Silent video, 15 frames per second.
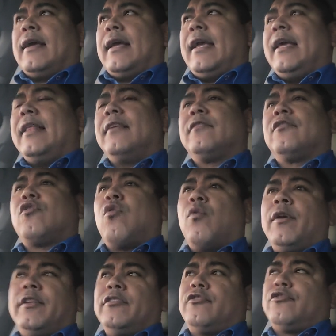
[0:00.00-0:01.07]
It is
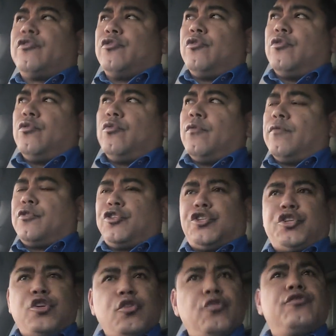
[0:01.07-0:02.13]
going to
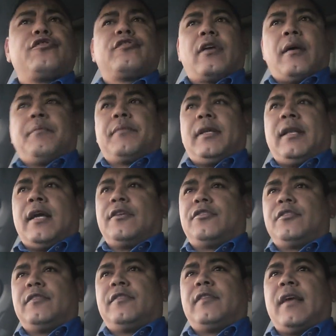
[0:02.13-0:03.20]
choose something, I
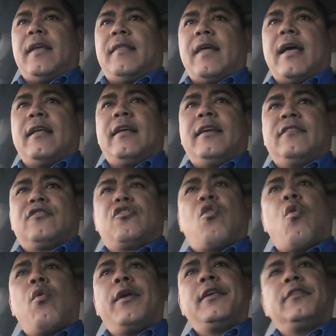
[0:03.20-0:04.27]
should say, that is
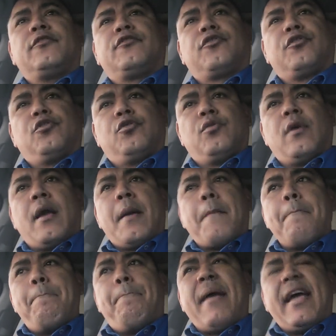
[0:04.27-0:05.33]
going to
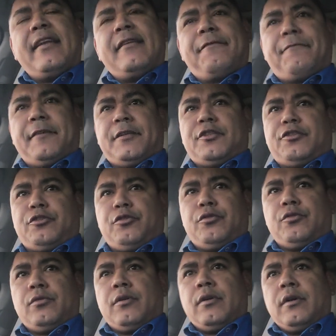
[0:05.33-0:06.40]
benefit you
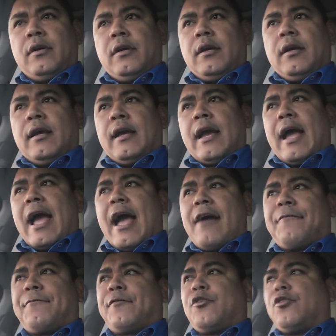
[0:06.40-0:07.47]

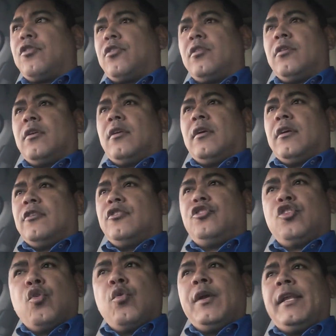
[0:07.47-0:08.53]
after
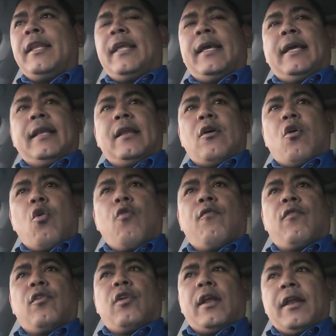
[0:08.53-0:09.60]
doing it
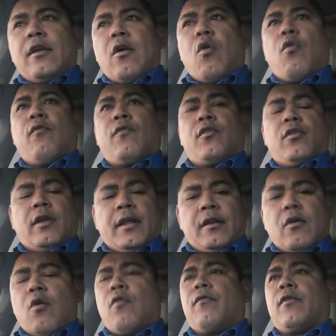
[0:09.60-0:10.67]
over and over
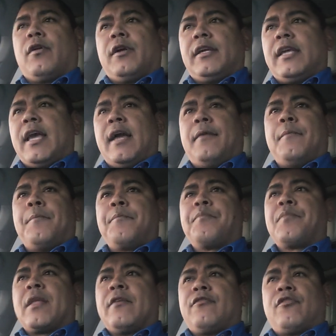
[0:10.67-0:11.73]
and over
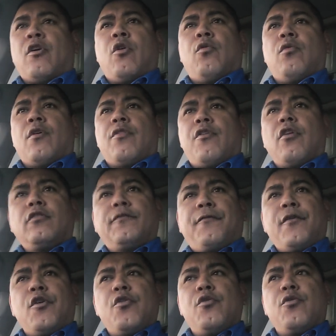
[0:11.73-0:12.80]
again. So those
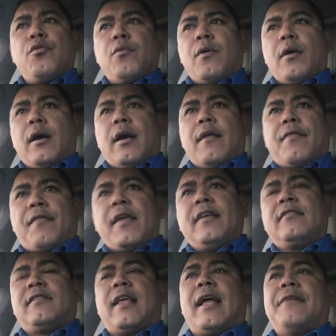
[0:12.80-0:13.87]
few
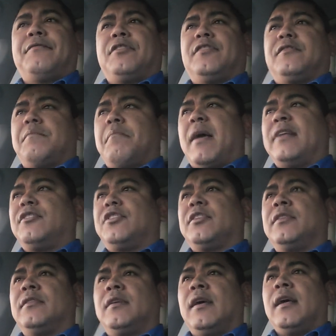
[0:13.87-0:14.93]
things that I've just
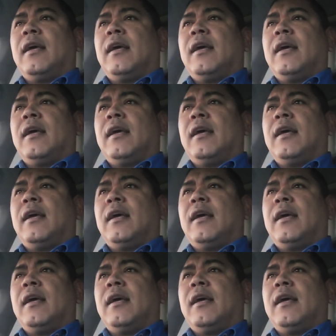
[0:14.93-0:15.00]
mentioned,